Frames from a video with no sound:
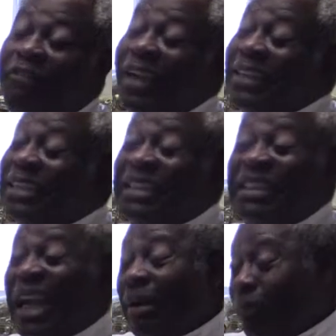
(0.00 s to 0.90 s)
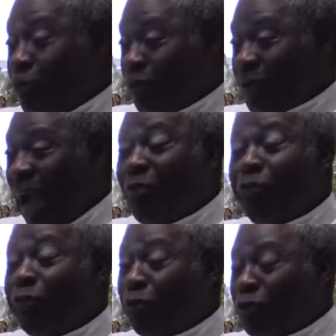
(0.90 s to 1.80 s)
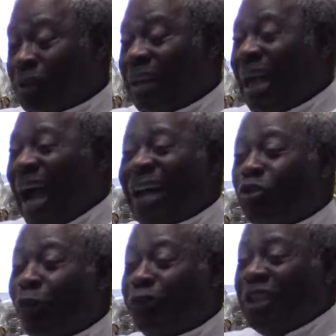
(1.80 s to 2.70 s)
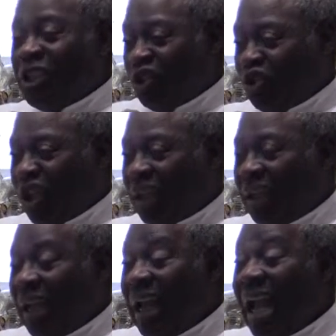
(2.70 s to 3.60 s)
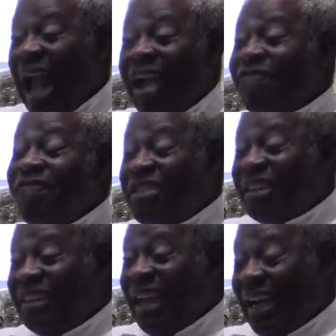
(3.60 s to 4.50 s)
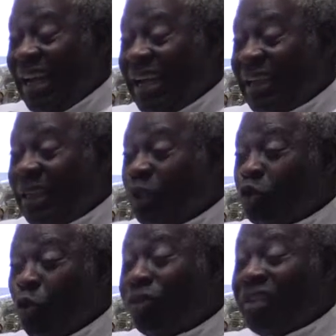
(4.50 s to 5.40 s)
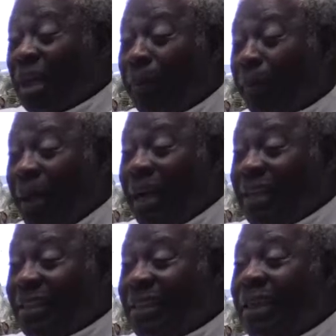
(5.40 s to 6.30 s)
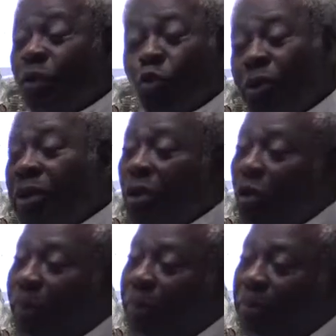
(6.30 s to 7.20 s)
vegetables and fruits out of Israel every day, 2-3 planes to Europe.